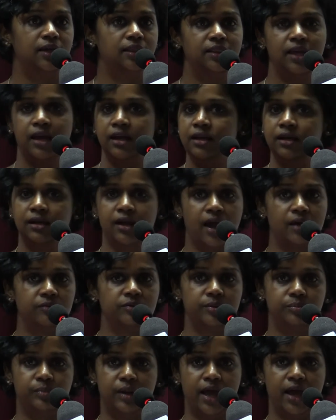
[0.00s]
They didn't have
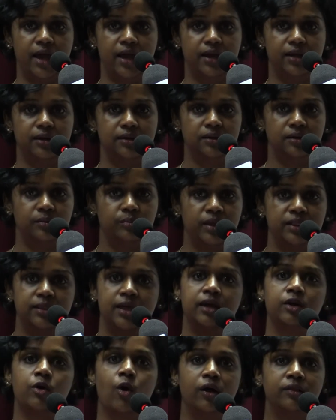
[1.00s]
a plan, but
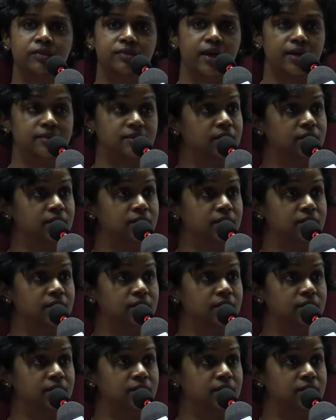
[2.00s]
they got there.